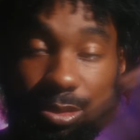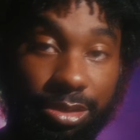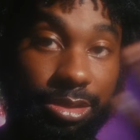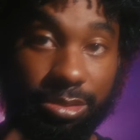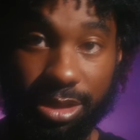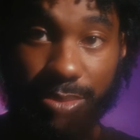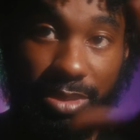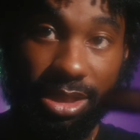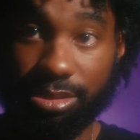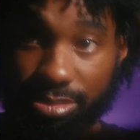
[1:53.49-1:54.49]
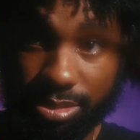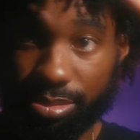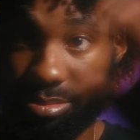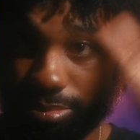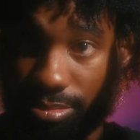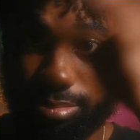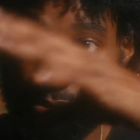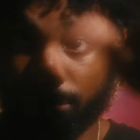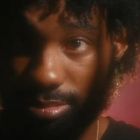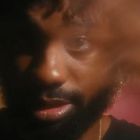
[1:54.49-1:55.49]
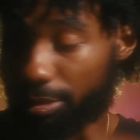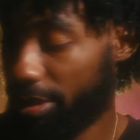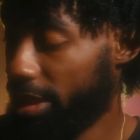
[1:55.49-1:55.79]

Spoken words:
Well, you don't see it, but anyway,